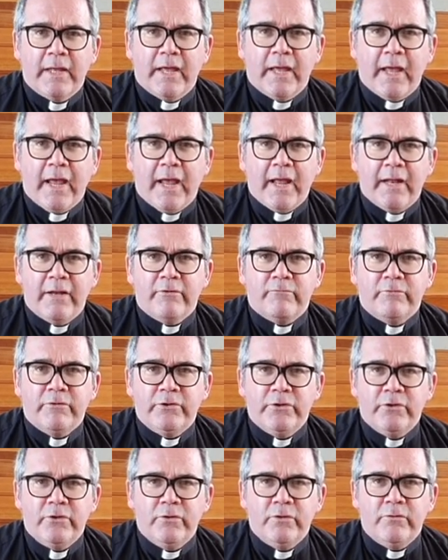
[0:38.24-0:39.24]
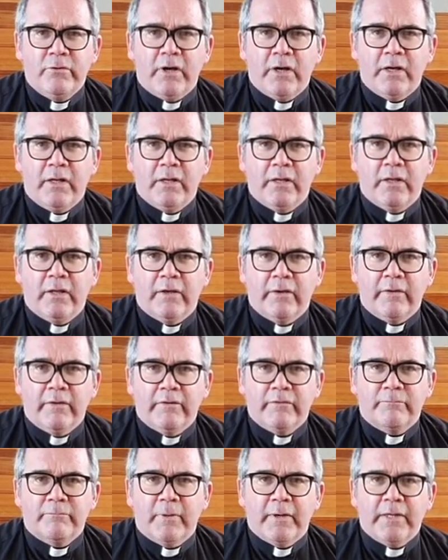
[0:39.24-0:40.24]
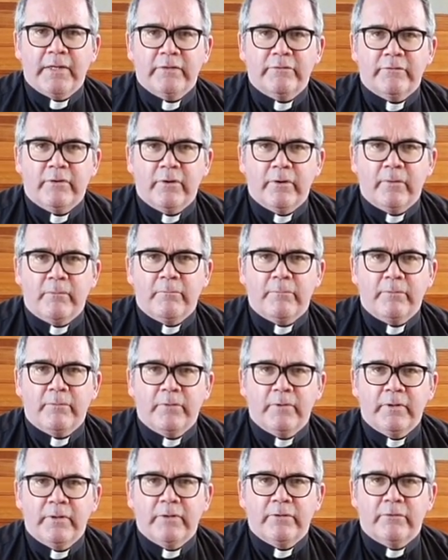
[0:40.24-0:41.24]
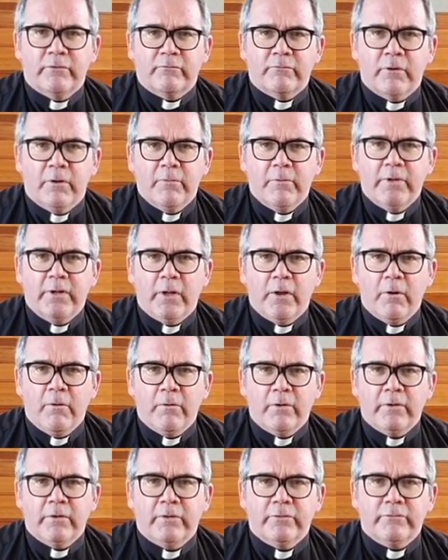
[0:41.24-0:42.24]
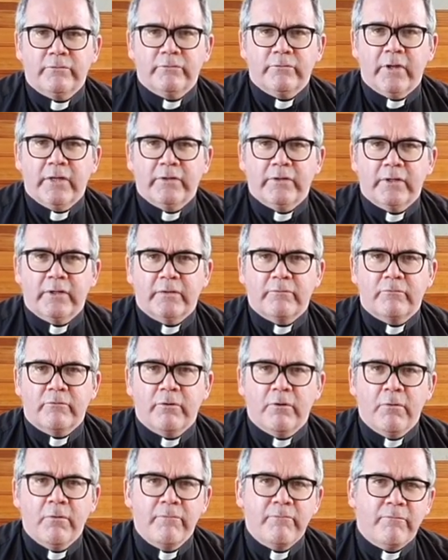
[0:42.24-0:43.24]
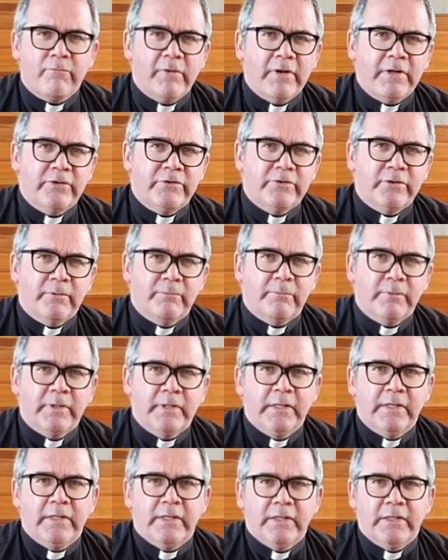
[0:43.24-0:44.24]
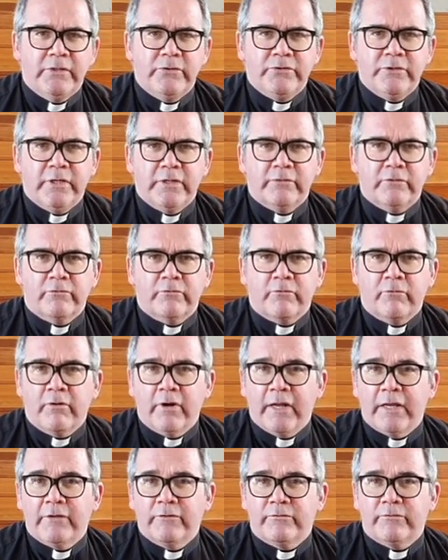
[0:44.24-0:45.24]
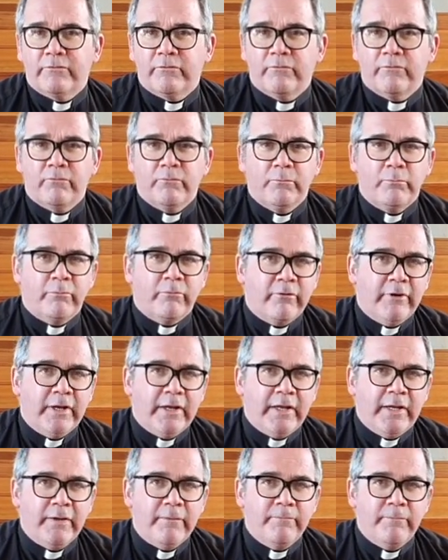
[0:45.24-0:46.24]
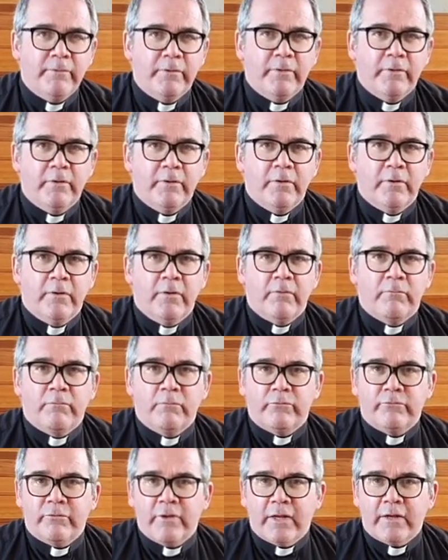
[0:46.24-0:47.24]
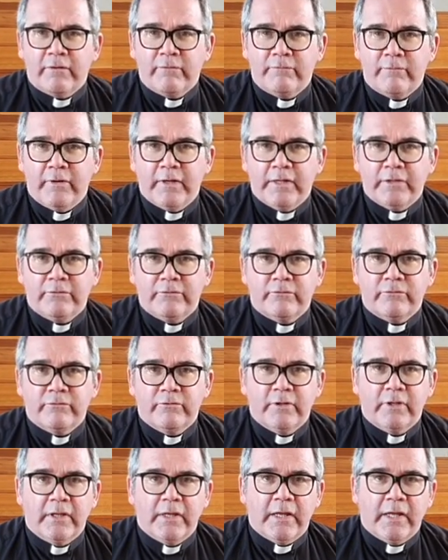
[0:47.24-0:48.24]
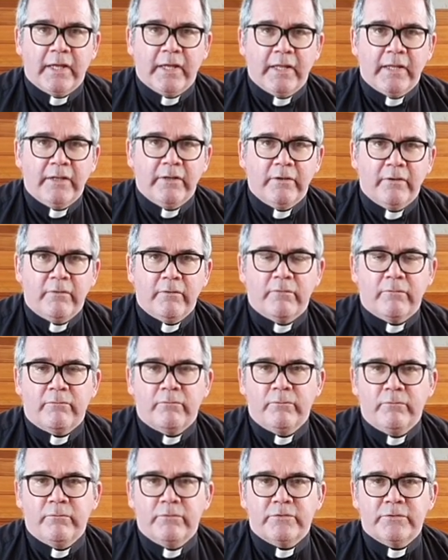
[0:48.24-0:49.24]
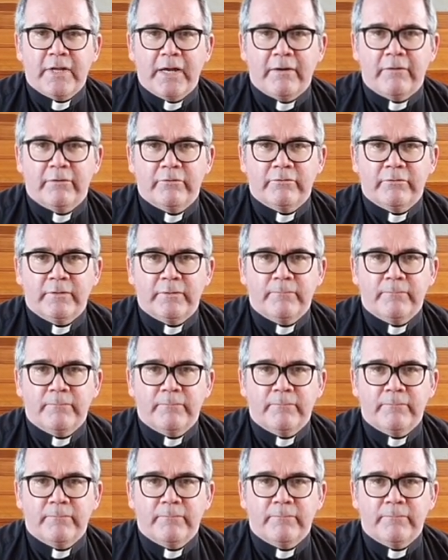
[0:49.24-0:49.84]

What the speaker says: and renew our lives by his help, to grow in holiness and to grow in friendship in Jesus Christ through prayer, through sacrifice, and through charity.